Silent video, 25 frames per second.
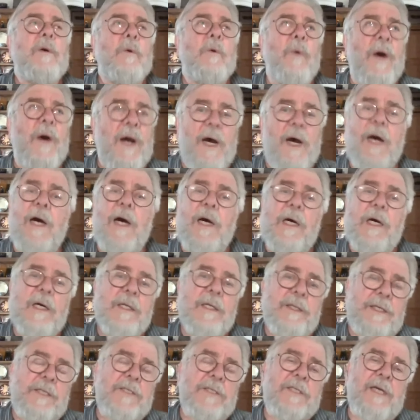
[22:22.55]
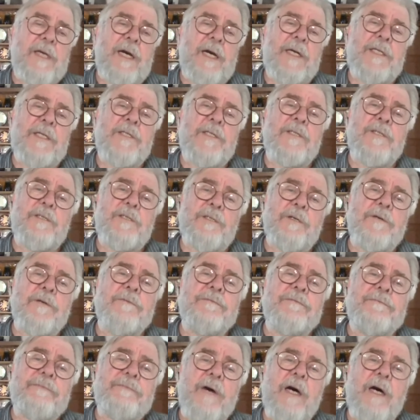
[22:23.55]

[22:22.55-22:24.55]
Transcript: where these kinds of